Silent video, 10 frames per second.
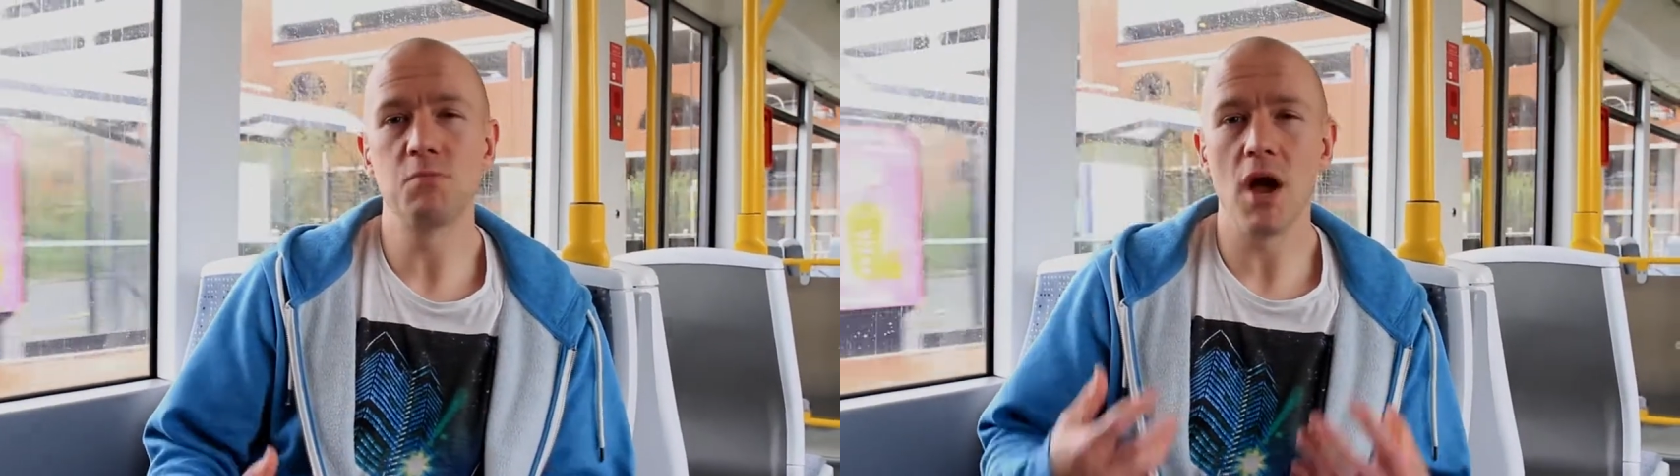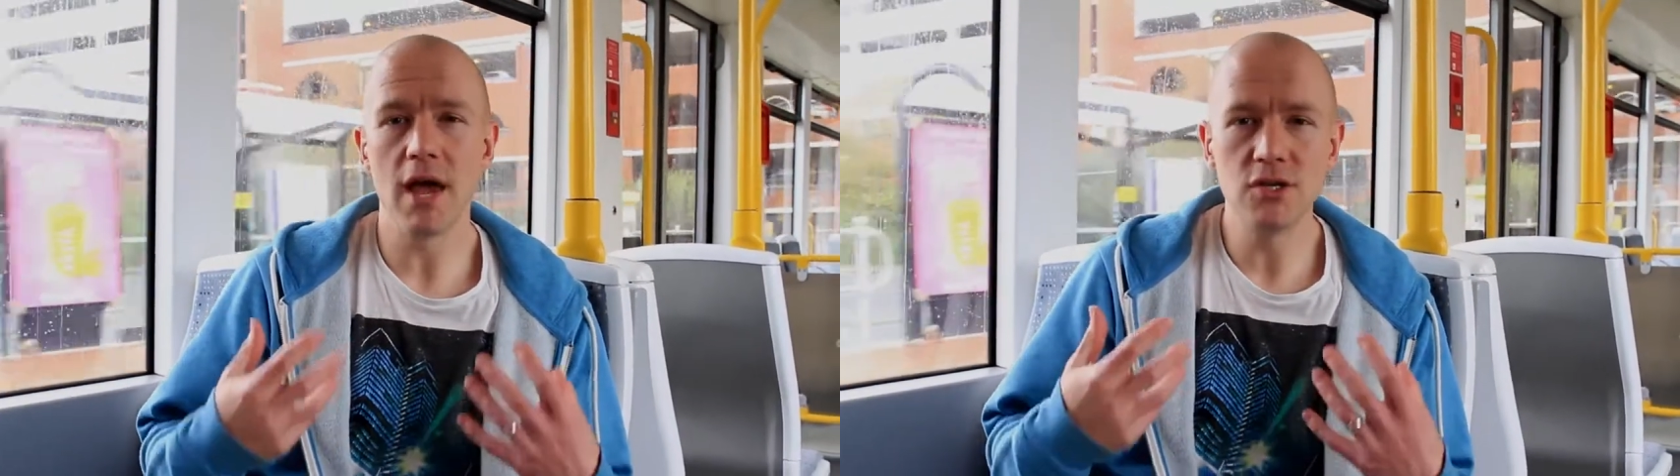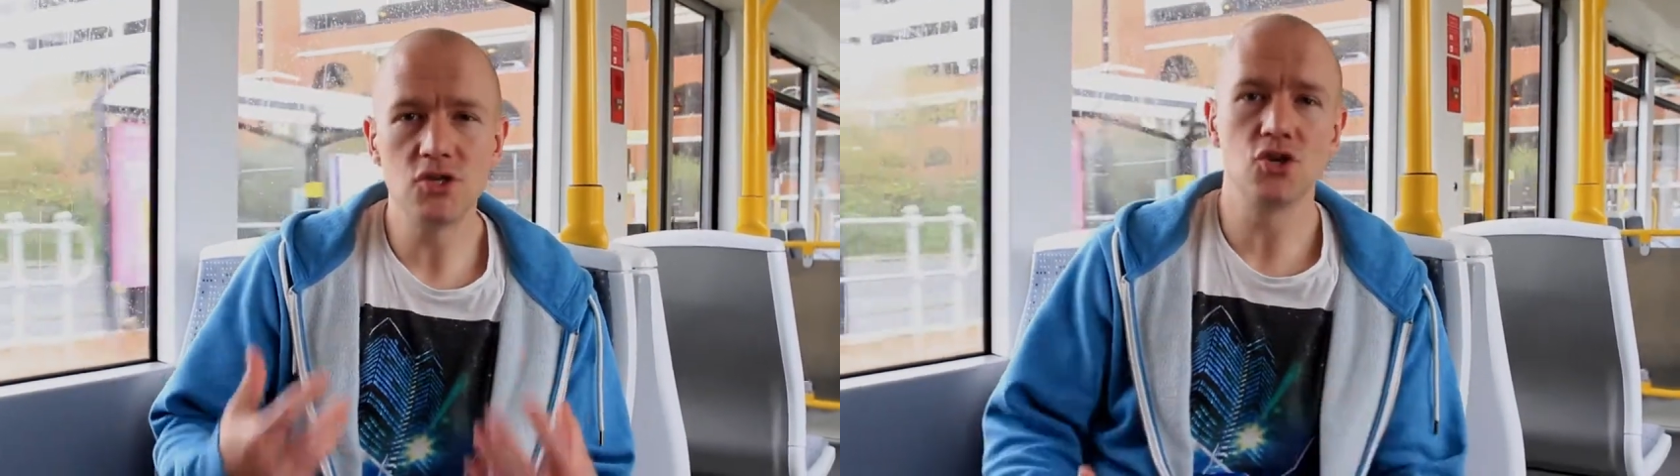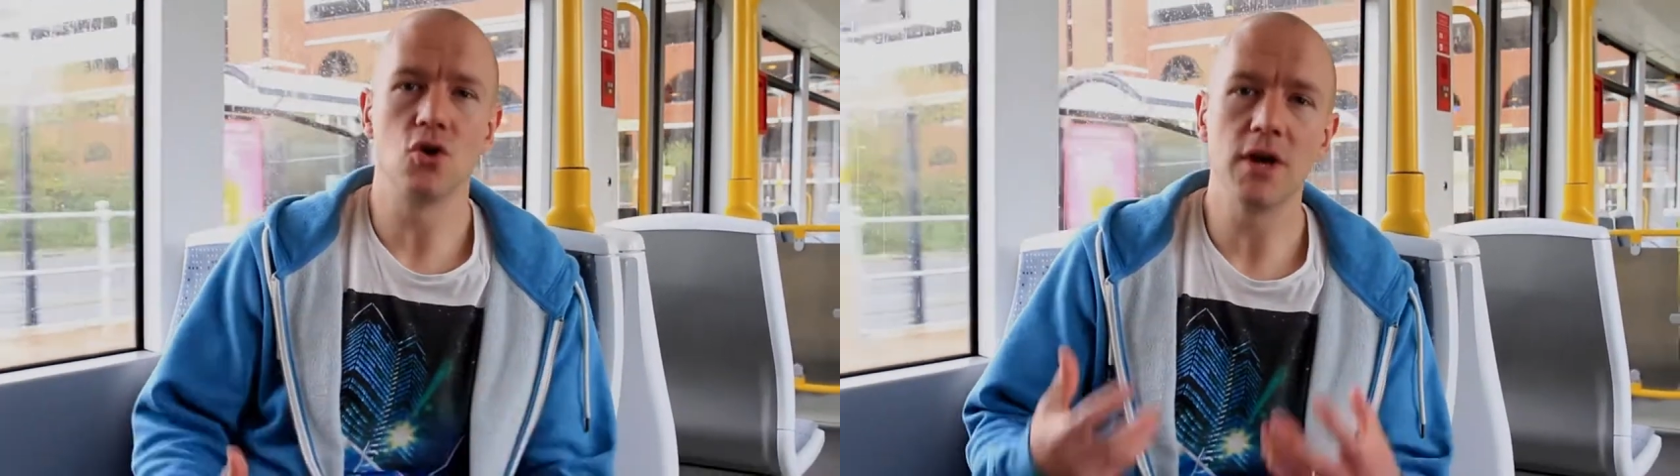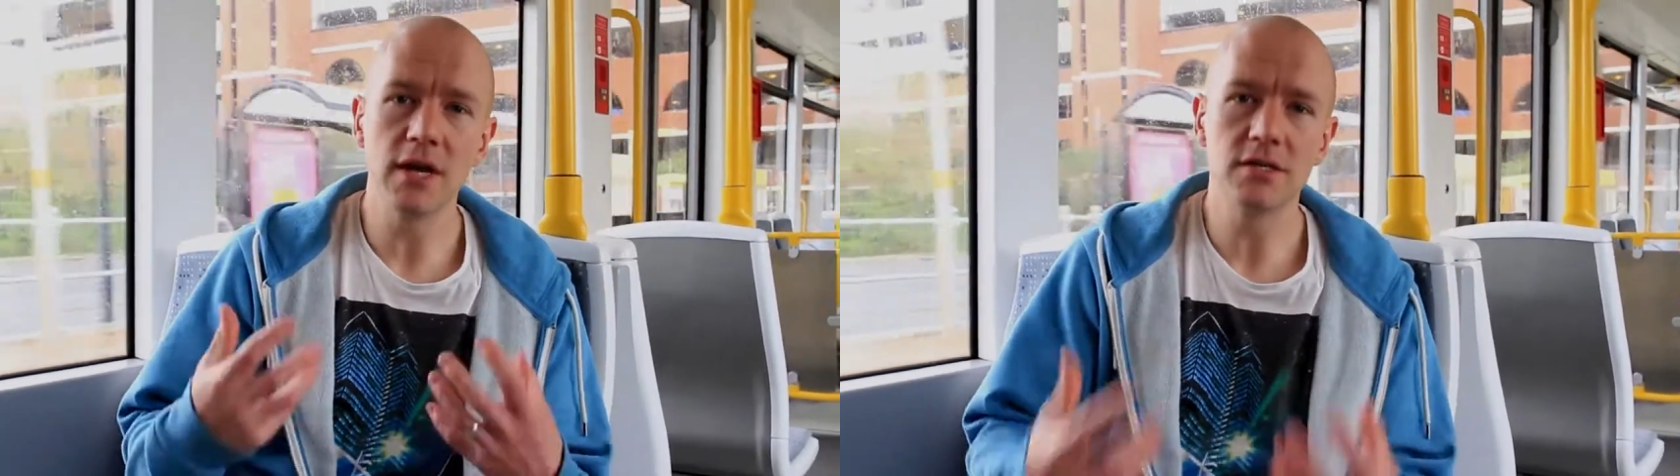by His
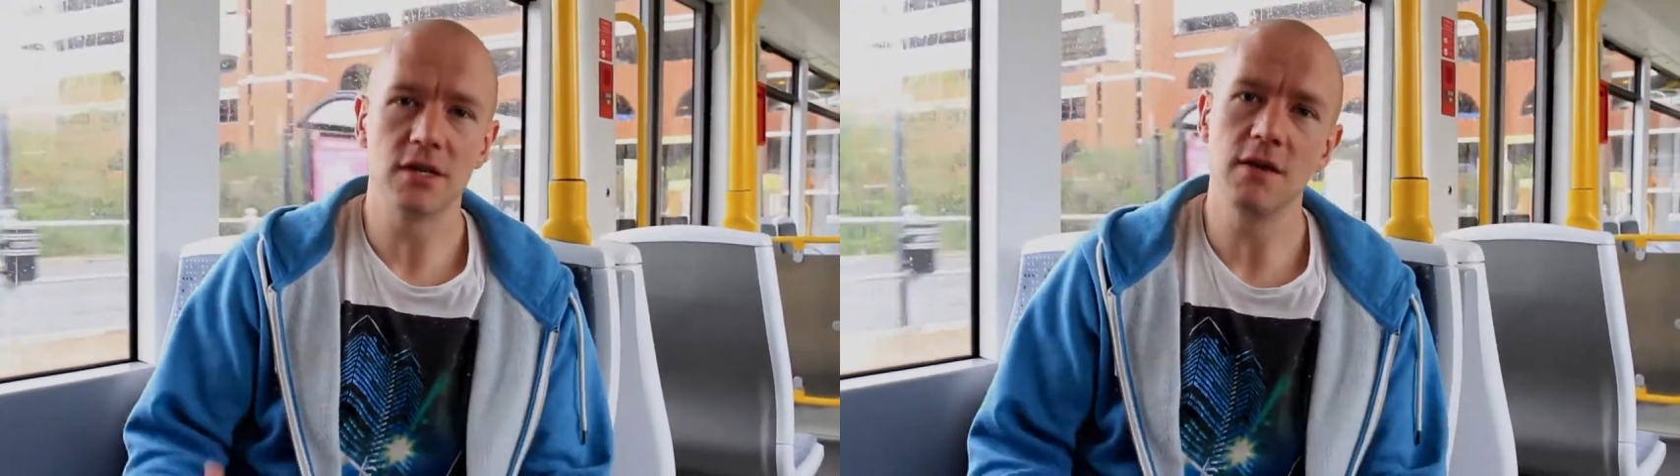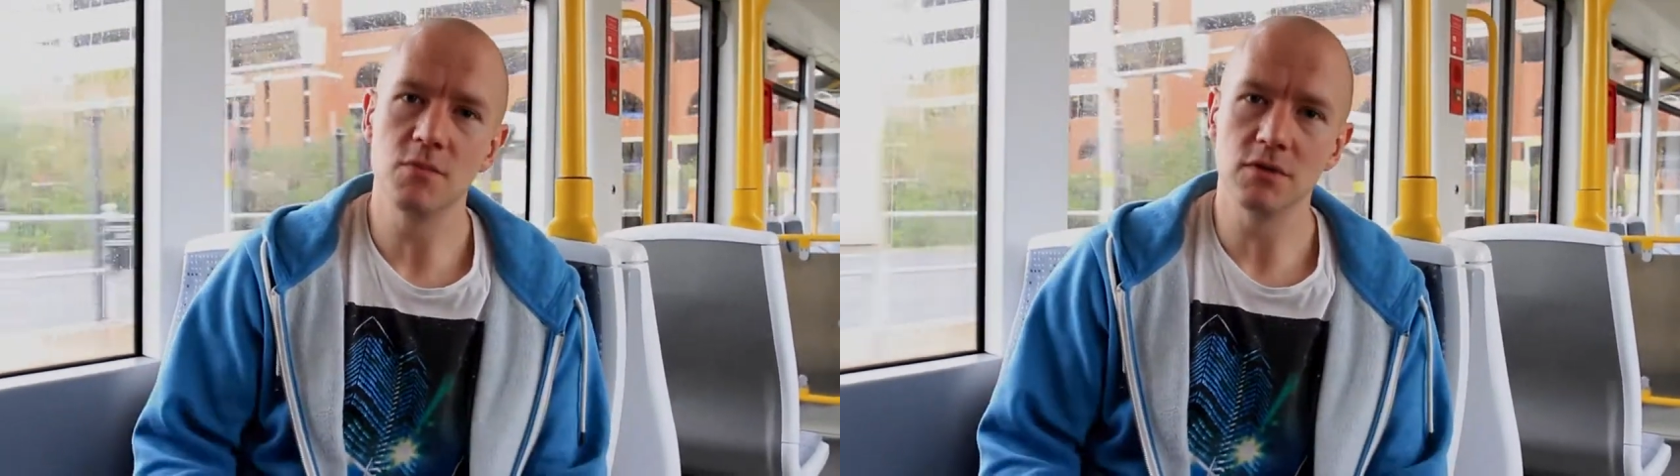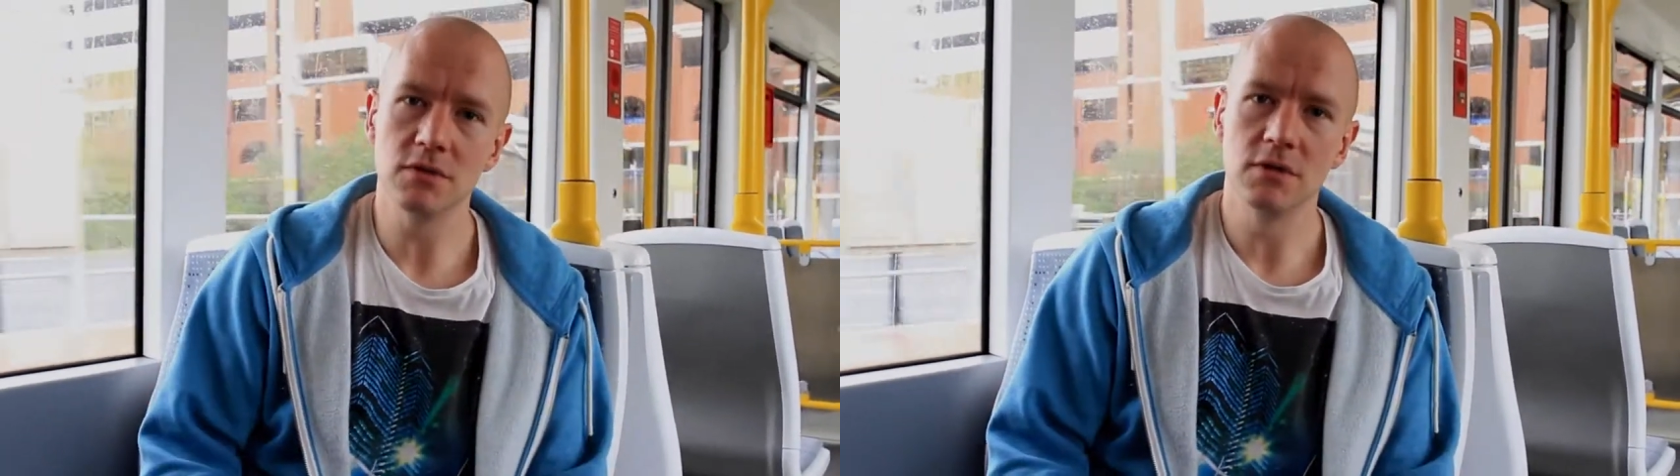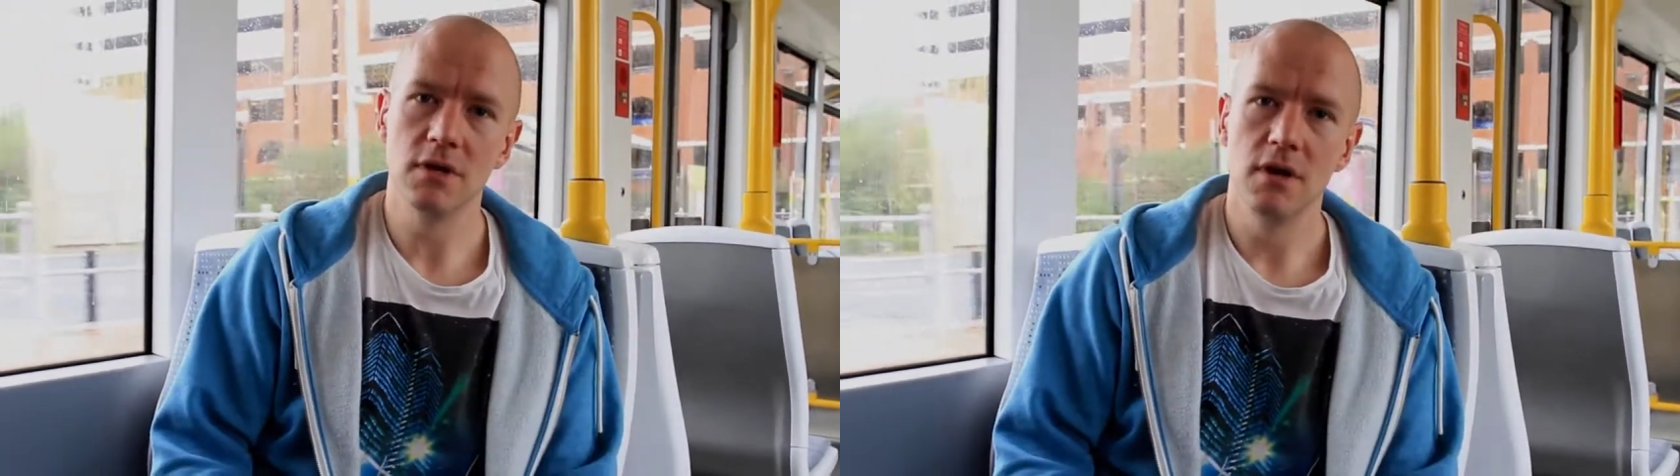shocking statements.